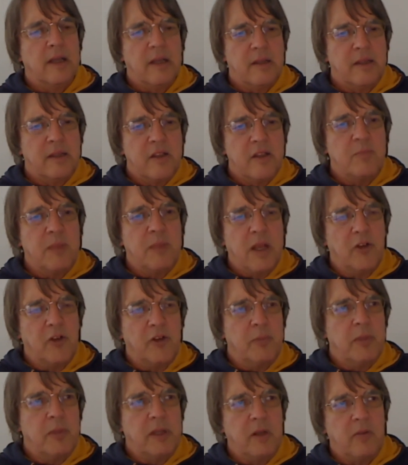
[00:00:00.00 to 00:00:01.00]
this may also
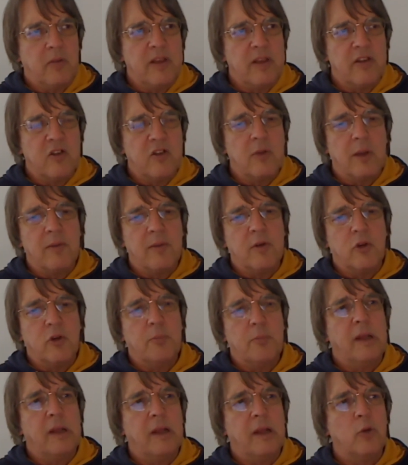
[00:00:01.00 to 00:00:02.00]
be the reason why we
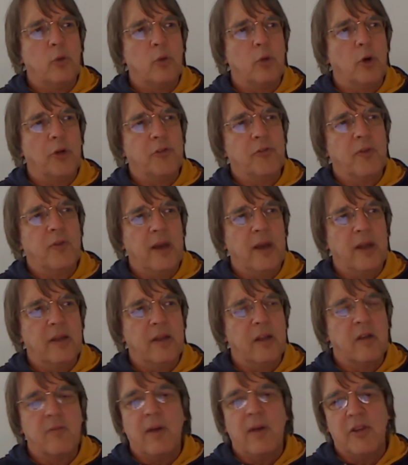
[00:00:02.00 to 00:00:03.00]
typically do not find
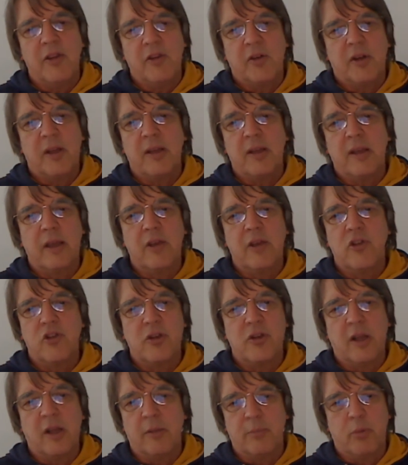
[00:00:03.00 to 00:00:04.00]
advanced
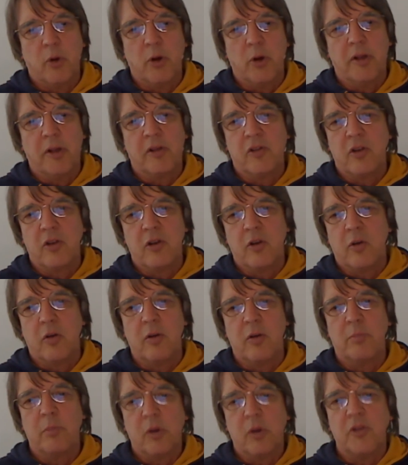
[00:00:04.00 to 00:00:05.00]
glycation end products in
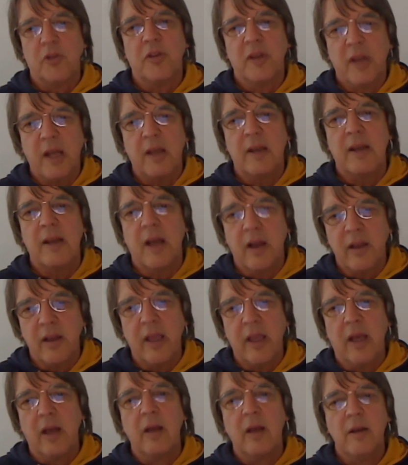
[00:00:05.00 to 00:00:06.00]
urine, because again, they are
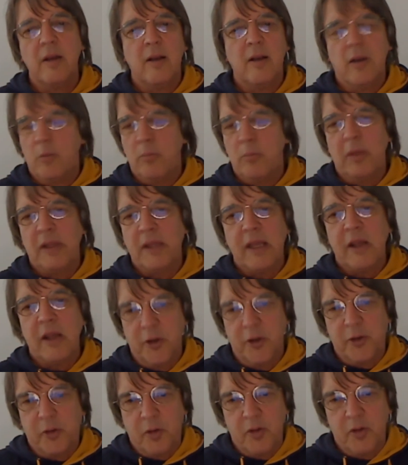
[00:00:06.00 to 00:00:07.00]
here, but they are
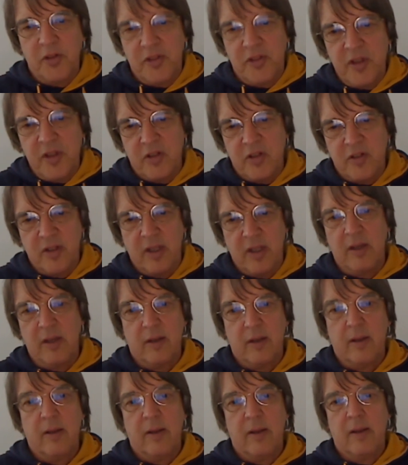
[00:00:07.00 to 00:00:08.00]
not consistent.
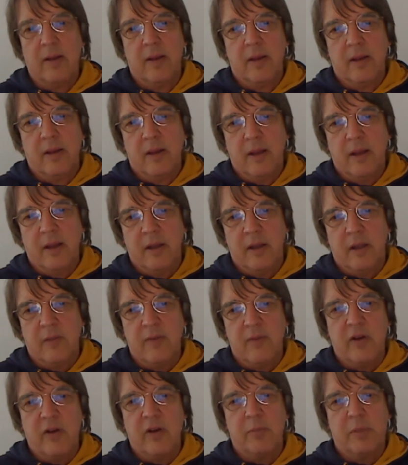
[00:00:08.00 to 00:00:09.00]
And the
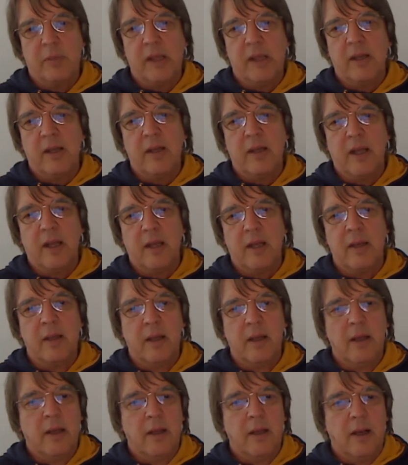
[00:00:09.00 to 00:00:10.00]
variability then
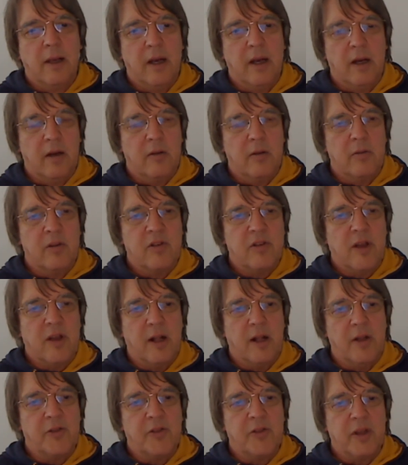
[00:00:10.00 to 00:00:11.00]

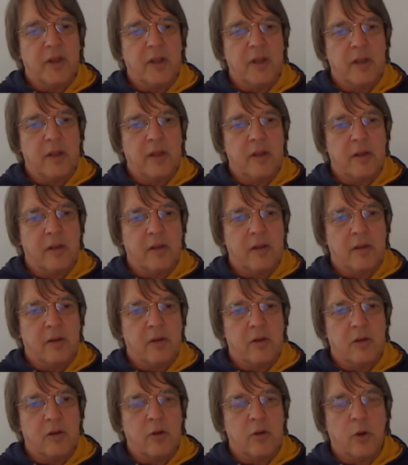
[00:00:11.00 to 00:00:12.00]
results in
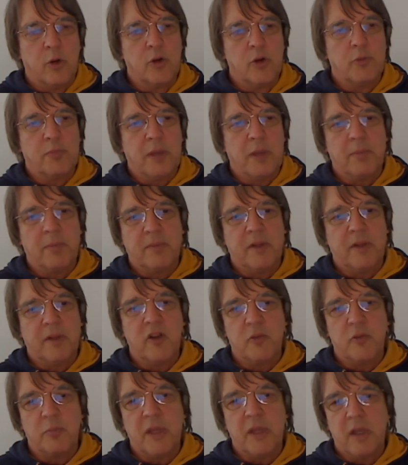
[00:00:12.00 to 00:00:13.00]
those
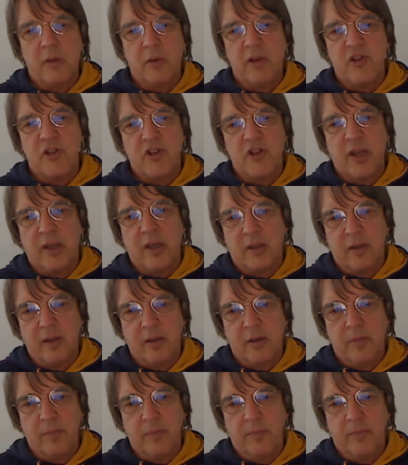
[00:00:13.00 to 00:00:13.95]
peptides being rejected.